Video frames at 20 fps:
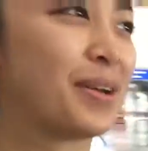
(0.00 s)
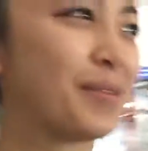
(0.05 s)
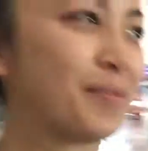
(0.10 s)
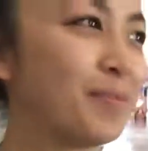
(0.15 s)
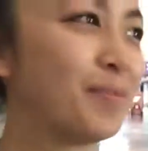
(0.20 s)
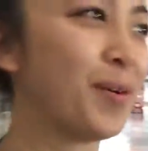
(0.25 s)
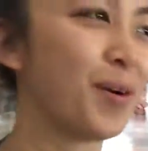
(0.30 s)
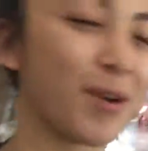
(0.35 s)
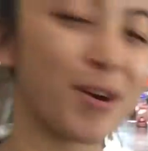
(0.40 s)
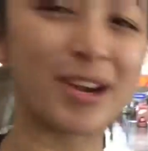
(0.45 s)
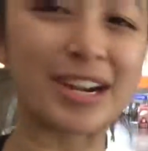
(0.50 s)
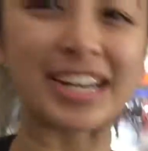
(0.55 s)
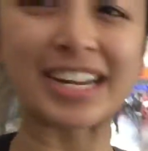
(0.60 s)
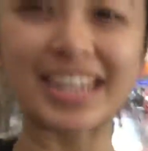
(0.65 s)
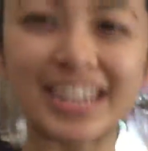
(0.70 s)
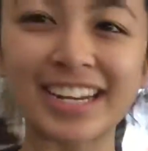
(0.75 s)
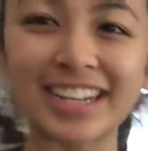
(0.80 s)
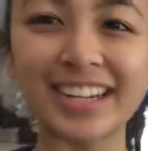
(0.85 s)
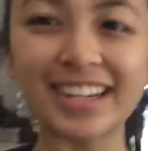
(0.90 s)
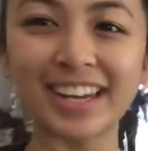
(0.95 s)
Good
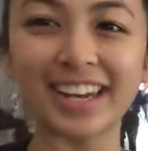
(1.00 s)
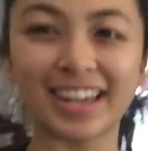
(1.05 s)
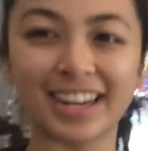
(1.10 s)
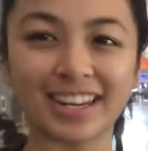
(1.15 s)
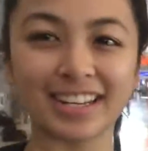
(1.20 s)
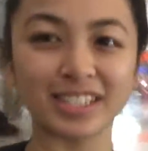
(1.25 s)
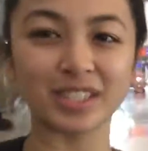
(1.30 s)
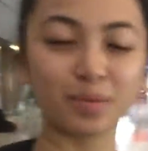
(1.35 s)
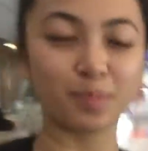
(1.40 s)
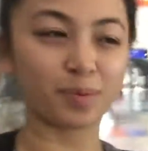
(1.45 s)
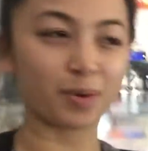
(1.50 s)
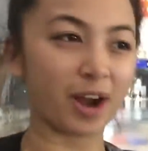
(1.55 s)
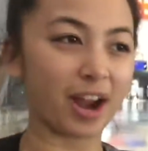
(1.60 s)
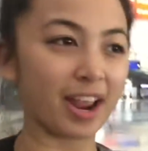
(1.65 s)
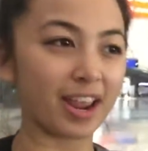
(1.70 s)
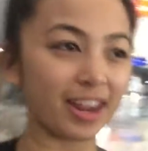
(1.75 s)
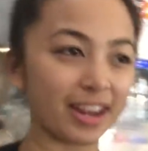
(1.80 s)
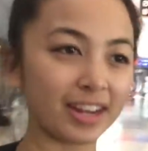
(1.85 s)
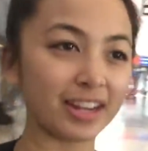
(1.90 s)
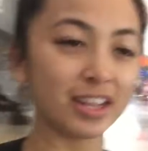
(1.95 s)
morning. It is
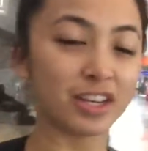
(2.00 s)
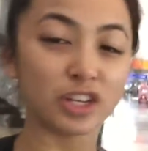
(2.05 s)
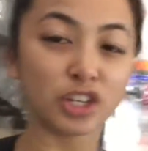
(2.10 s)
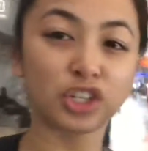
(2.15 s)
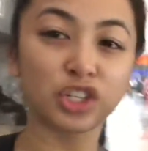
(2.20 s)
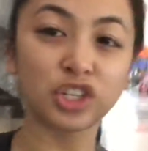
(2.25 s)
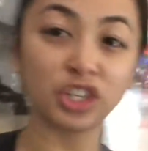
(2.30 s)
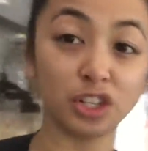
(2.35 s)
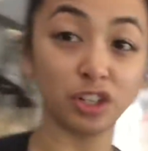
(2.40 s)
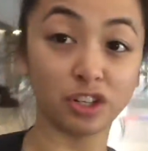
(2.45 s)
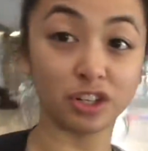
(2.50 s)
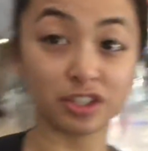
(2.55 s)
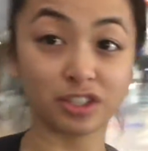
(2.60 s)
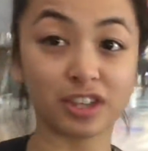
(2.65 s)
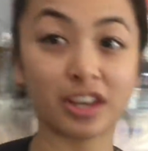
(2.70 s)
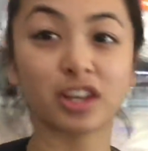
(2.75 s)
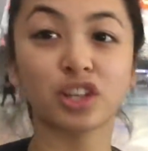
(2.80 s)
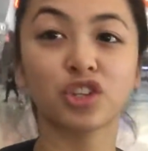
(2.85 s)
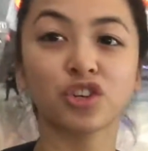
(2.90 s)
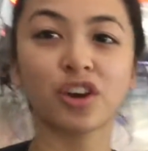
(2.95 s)
bright. She looks
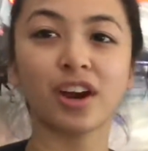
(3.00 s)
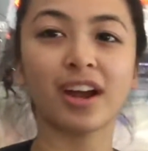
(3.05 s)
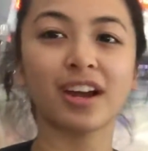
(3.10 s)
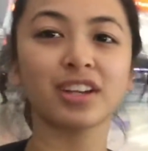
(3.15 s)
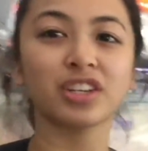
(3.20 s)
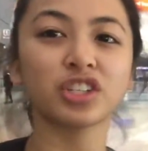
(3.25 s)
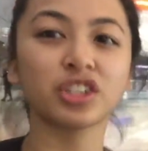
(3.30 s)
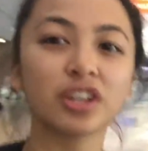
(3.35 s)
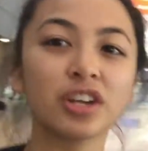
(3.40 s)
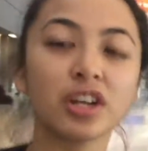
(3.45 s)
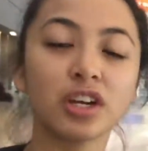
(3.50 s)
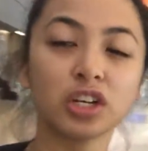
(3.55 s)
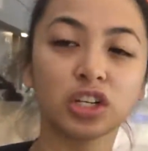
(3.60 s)
like trash.